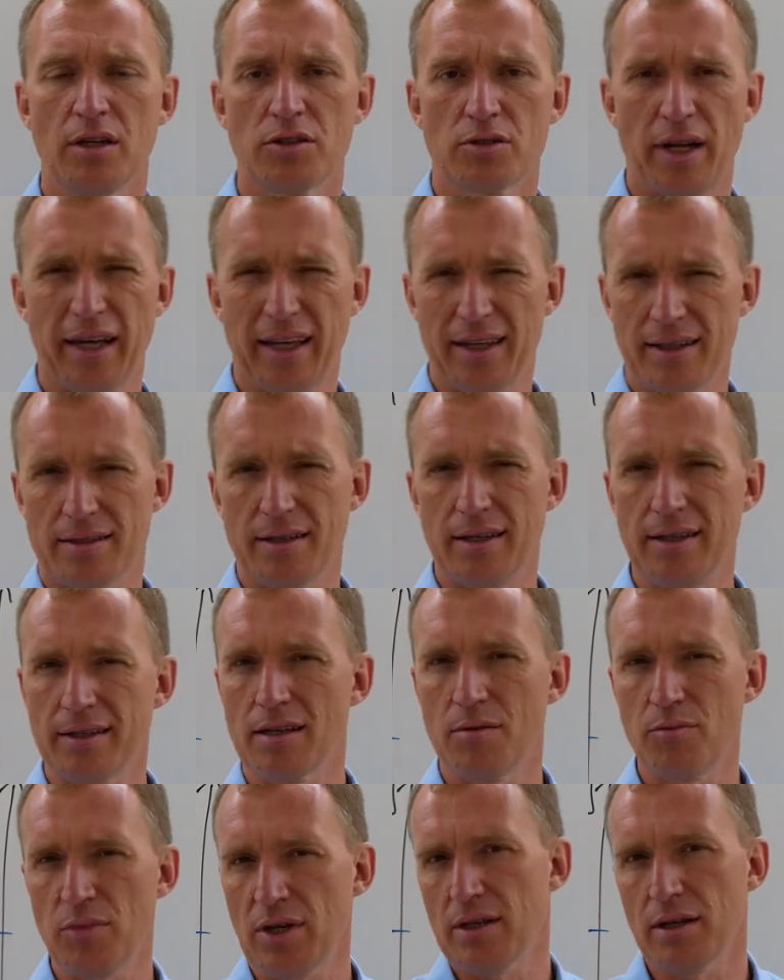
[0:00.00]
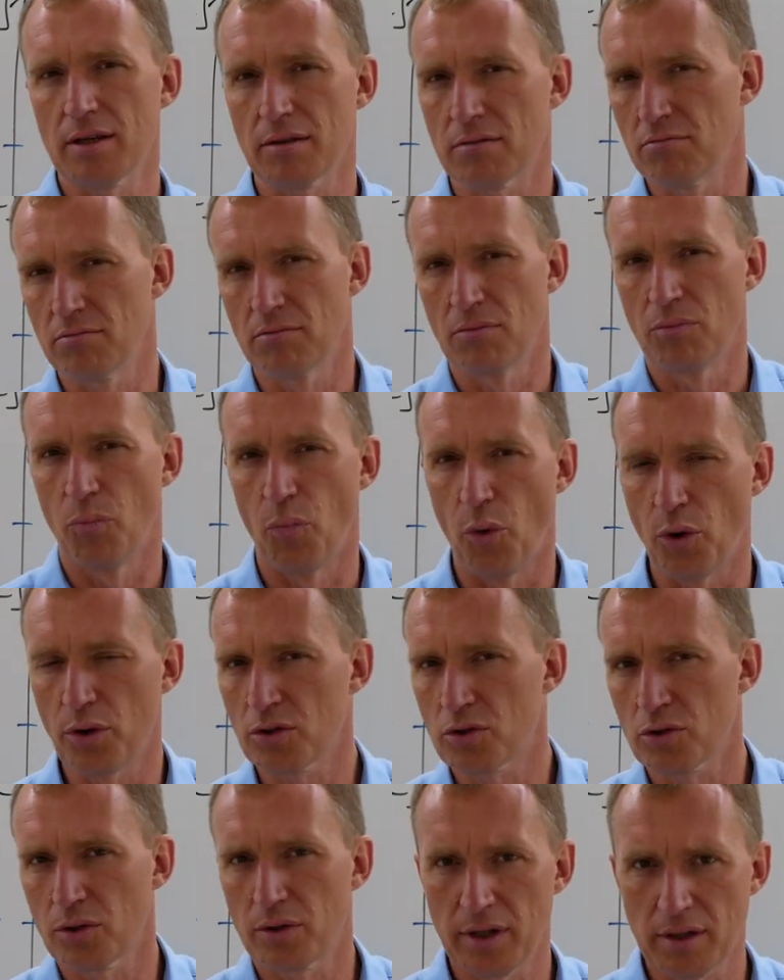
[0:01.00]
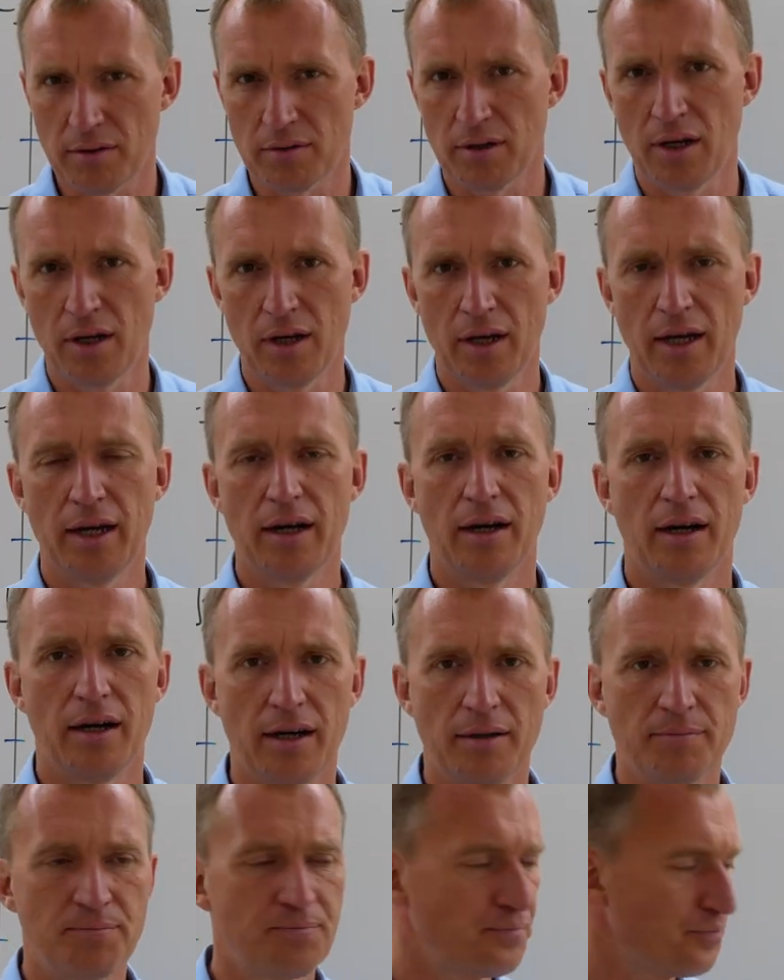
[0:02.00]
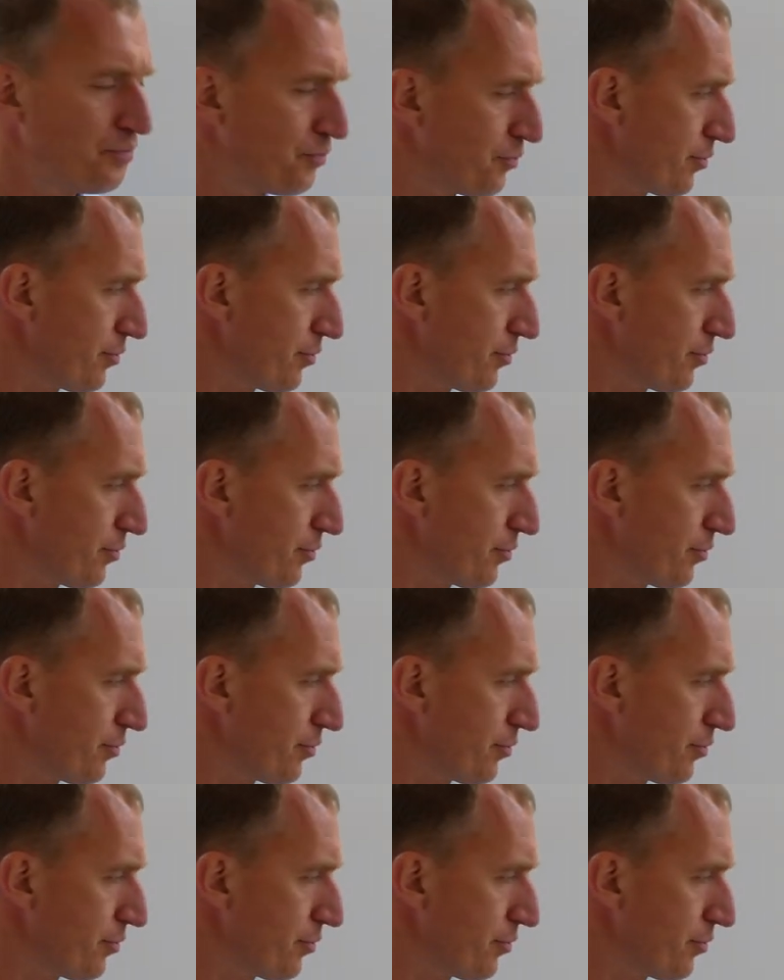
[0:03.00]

So like it's intermediate monitoring. And